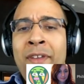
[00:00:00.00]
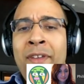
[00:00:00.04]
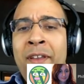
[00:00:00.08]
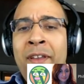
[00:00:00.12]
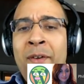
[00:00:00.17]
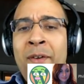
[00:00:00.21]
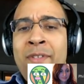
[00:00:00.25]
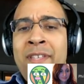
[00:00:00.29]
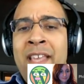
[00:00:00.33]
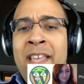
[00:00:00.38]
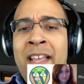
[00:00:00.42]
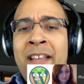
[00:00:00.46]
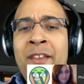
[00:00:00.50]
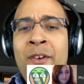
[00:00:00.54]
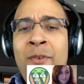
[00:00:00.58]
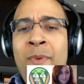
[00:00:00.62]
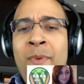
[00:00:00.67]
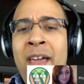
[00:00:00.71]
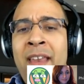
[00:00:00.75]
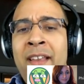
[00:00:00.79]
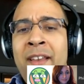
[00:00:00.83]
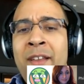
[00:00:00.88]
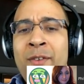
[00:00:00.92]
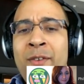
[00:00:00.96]
You know, it's like
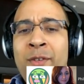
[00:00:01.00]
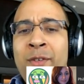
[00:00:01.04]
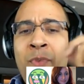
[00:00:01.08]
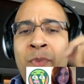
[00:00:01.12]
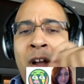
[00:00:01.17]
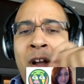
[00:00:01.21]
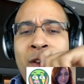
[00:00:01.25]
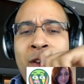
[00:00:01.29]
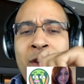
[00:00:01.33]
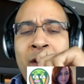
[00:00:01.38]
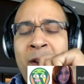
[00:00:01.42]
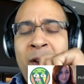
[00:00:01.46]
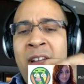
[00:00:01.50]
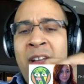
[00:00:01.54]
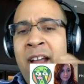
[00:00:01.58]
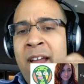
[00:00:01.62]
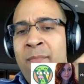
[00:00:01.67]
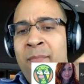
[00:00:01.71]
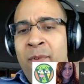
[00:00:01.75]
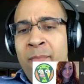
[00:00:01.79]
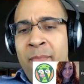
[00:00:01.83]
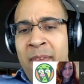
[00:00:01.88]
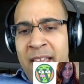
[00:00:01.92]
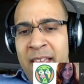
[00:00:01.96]
nobody knows Procter and
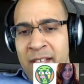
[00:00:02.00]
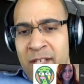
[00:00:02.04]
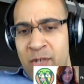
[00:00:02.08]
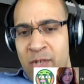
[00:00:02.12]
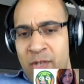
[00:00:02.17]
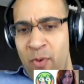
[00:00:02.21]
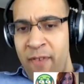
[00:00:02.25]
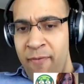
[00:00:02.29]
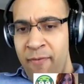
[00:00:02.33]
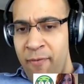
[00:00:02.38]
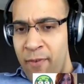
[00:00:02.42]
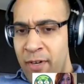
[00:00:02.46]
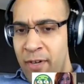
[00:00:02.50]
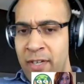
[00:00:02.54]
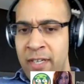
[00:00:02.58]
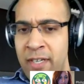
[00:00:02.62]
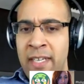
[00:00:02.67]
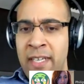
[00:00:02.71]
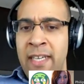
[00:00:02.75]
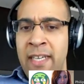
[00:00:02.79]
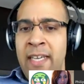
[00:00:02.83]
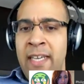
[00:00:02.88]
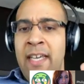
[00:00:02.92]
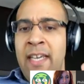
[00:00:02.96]
Gamble makes Swiffer.
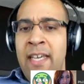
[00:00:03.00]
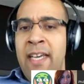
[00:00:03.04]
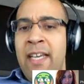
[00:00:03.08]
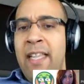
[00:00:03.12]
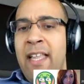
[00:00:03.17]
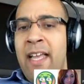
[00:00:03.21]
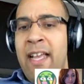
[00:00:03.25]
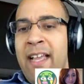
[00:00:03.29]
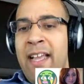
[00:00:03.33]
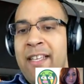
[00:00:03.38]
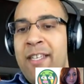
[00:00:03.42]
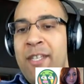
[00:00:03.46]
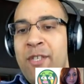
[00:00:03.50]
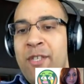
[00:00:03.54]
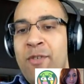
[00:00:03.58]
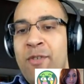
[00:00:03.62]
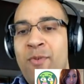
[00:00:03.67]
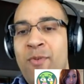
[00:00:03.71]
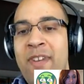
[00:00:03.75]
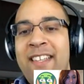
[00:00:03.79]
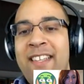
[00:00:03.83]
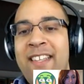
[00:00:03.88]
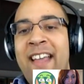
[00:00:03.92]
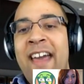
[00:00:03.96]
Like, I just
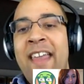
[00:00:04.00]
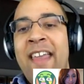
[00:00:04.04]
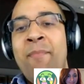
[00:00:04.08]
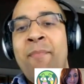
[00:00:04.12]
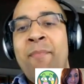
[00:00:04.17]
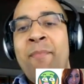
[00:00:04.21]
want it to kind